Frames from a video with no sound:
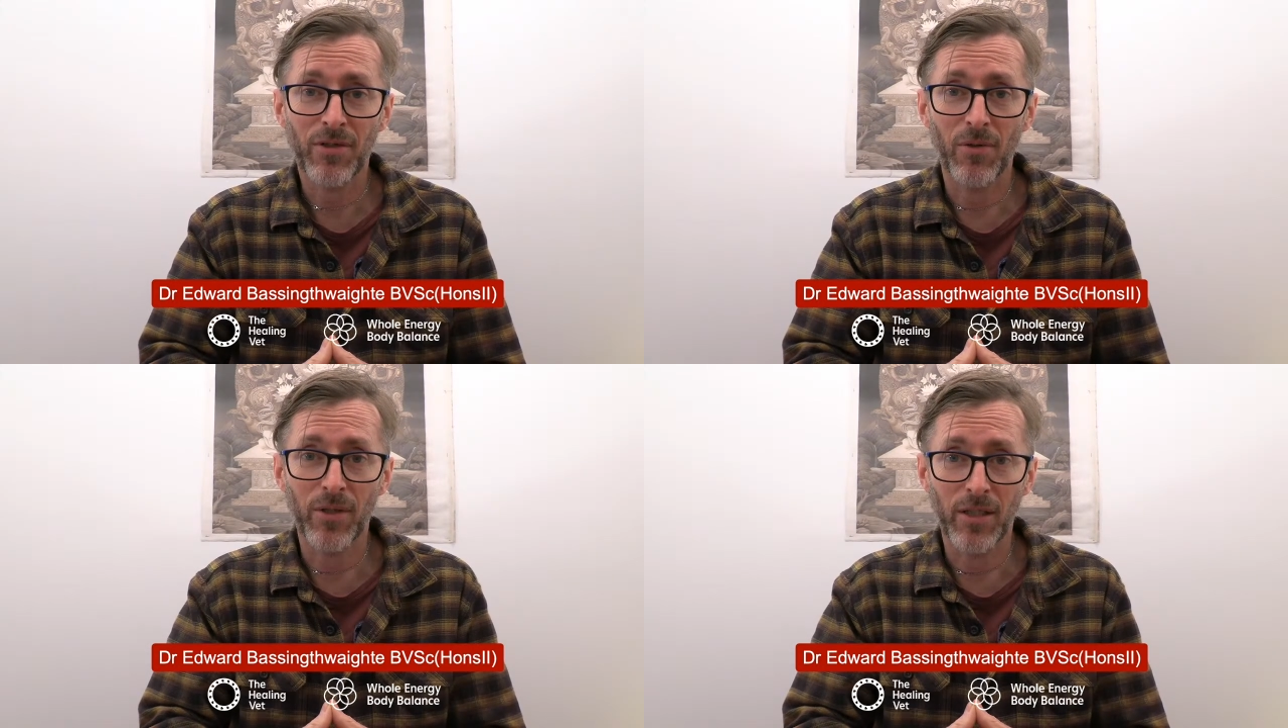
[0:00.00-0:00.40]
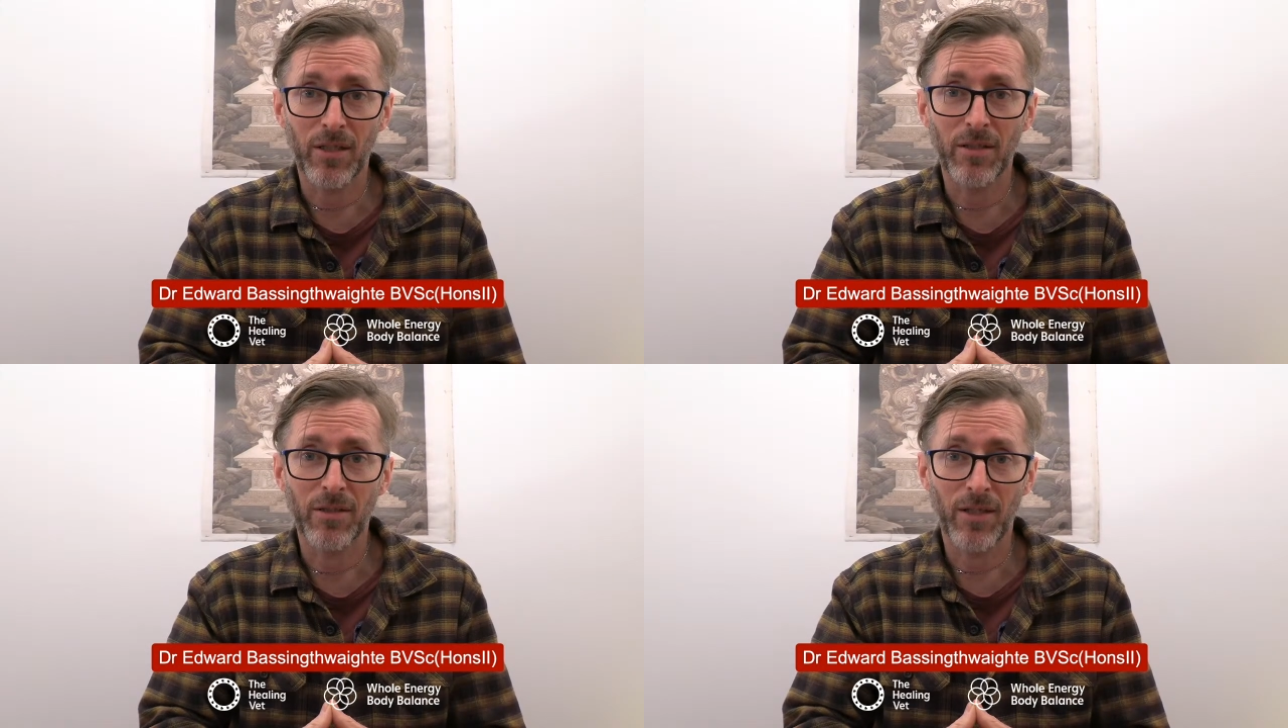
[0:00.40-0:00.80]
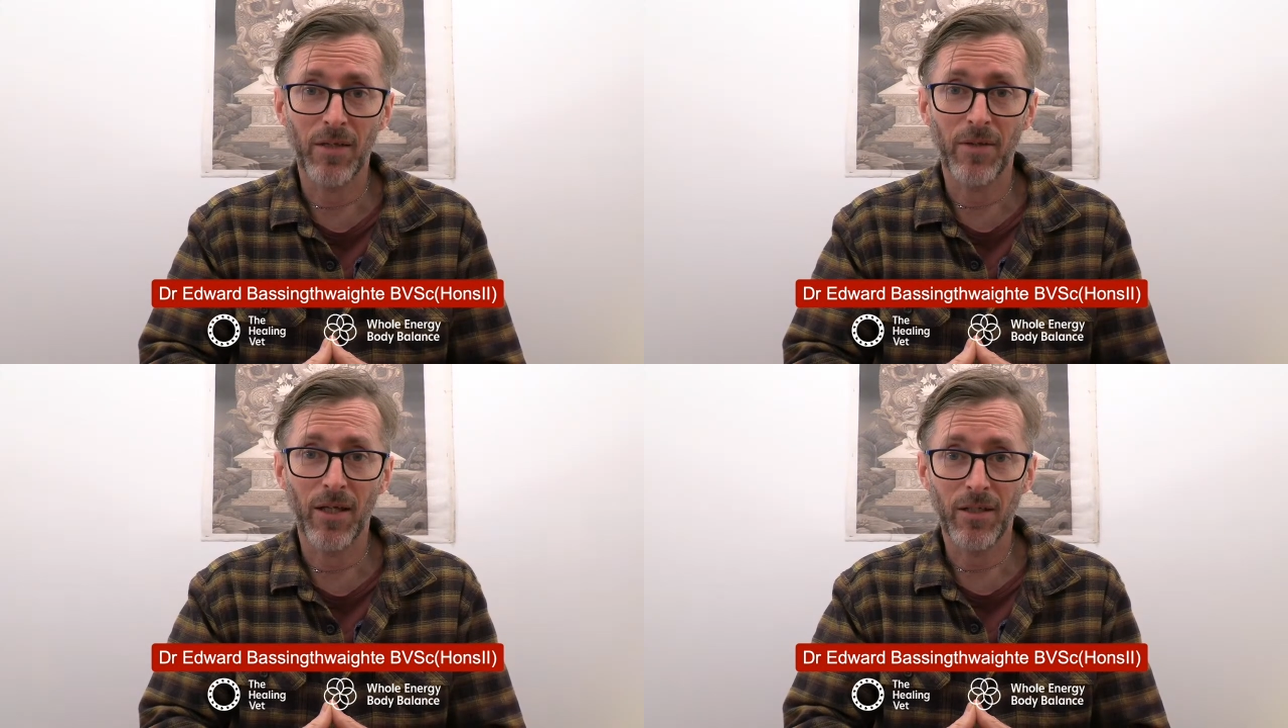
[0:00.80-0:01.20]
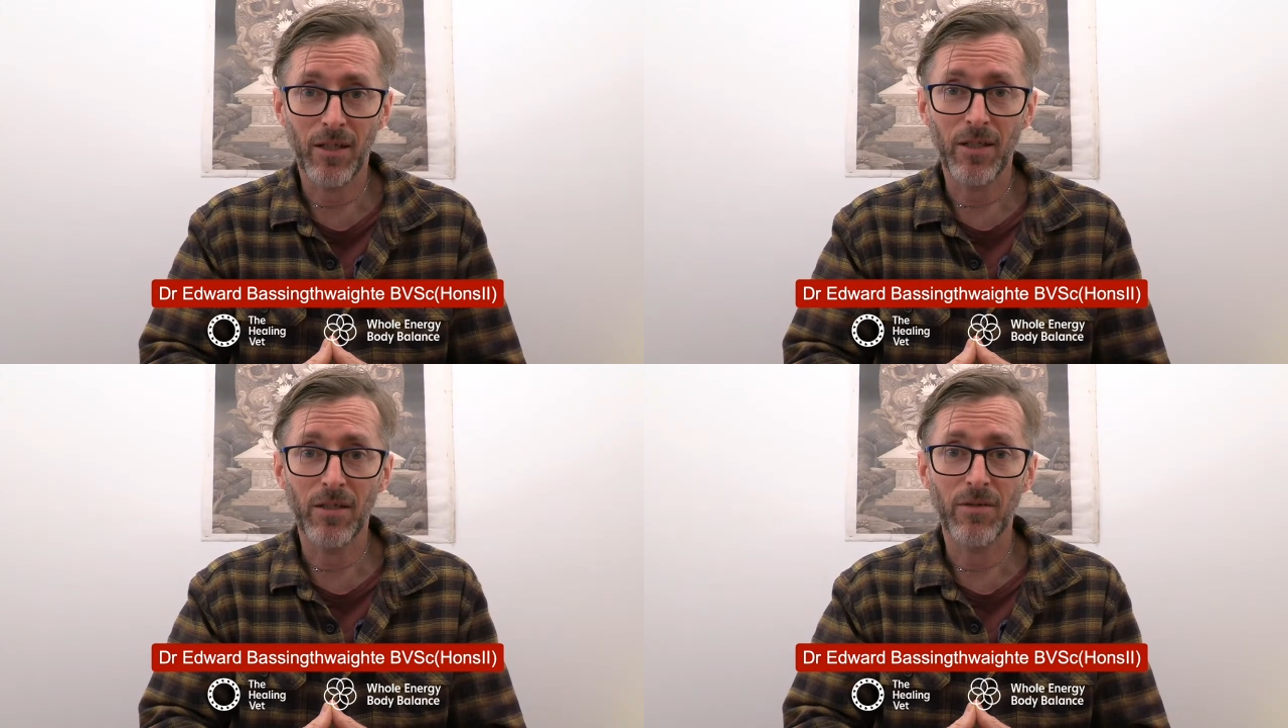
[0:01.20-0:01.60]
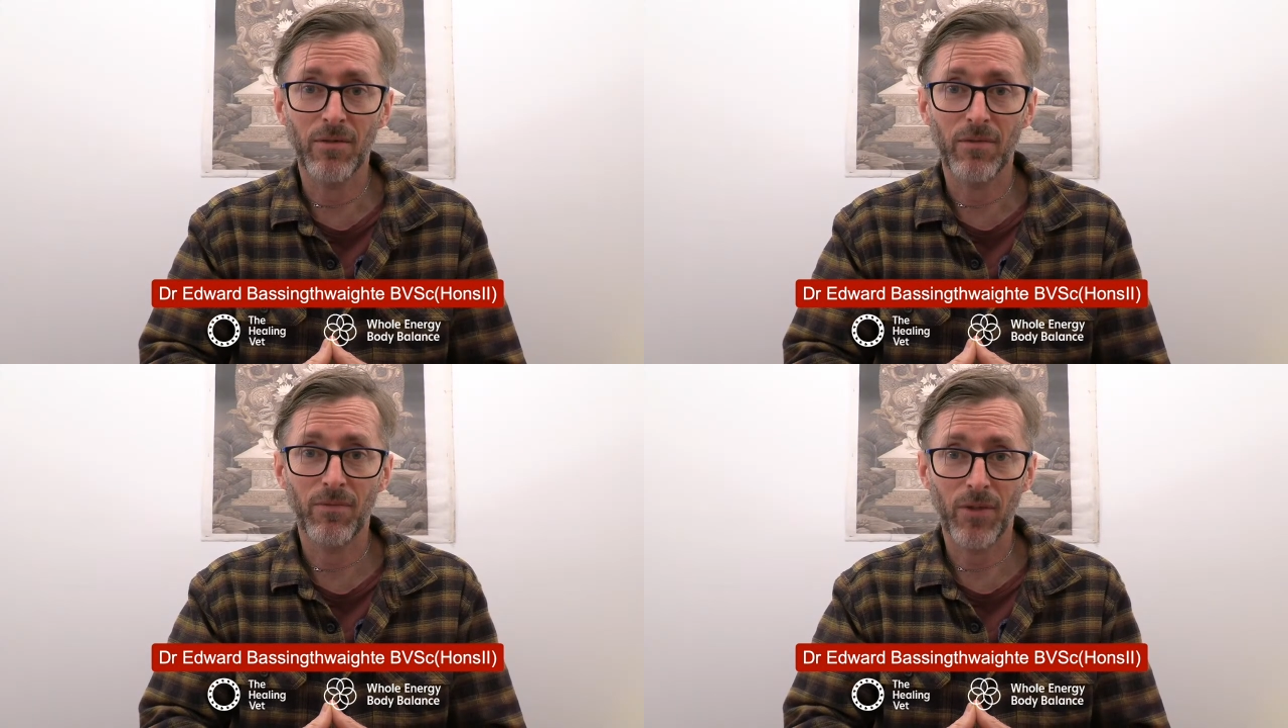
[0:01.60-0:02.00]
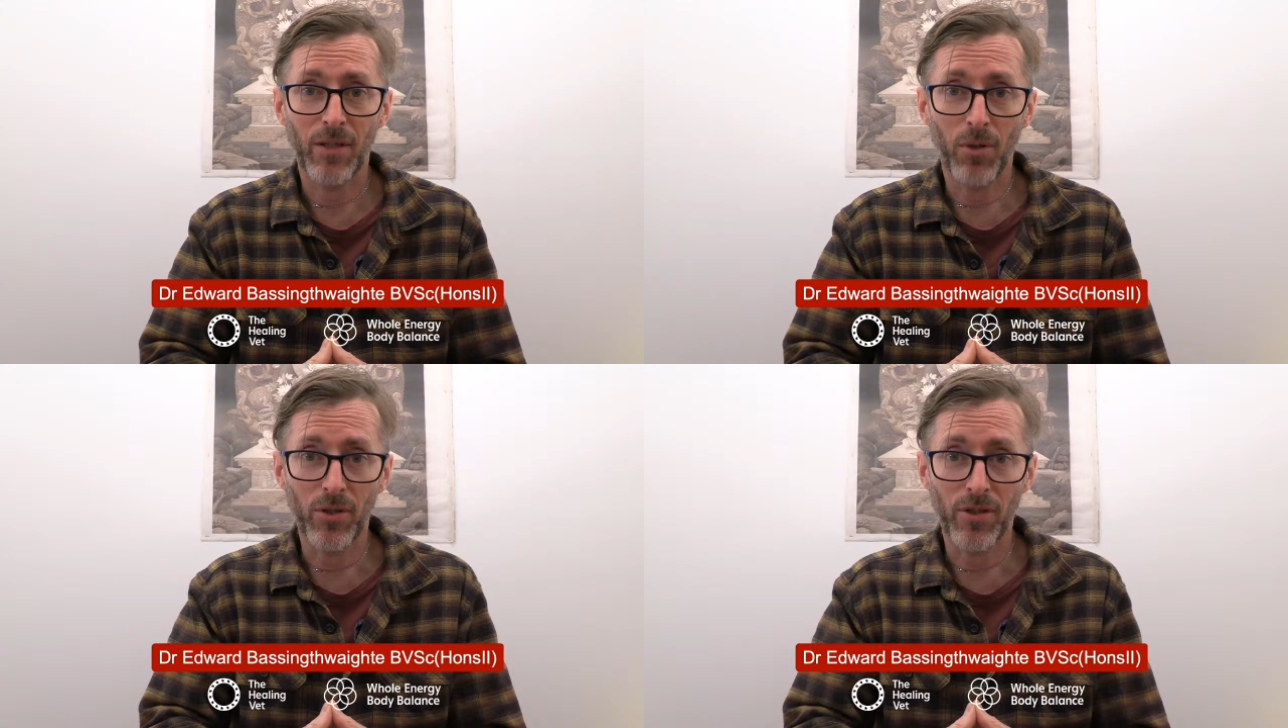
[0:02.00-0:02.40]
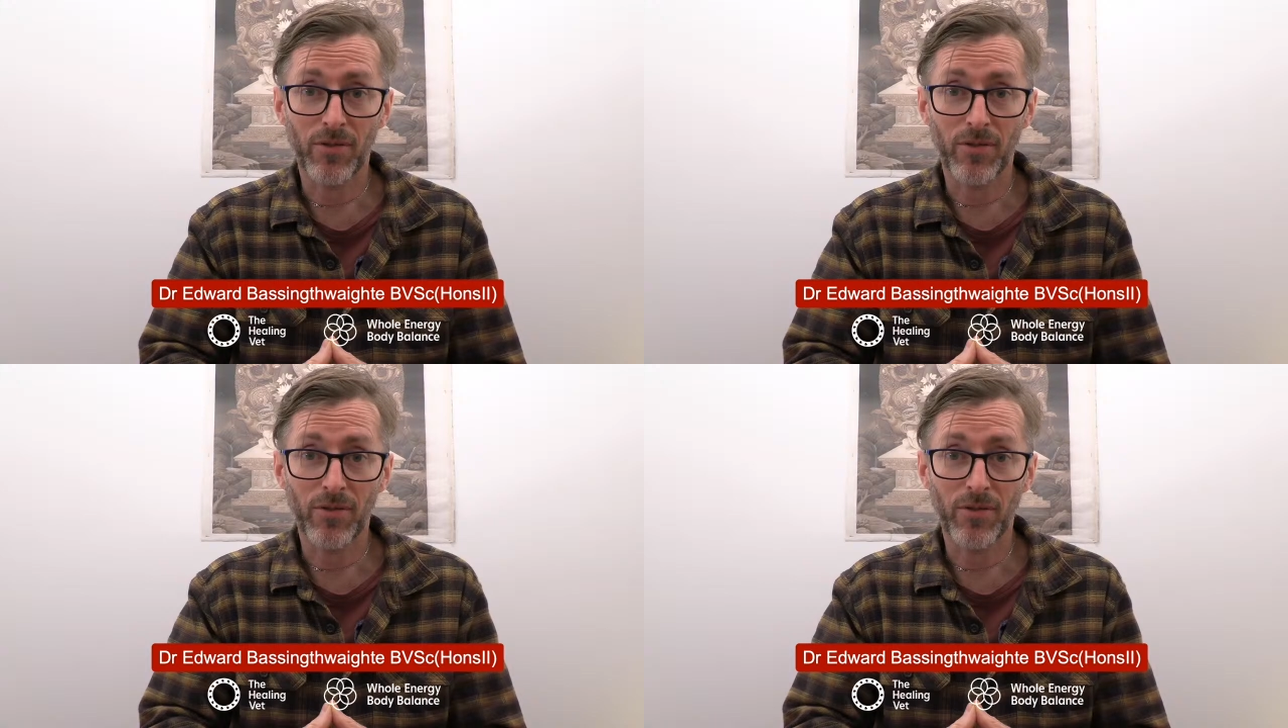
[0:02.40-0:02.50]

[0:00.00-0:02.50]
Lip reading: going in than they need for their body,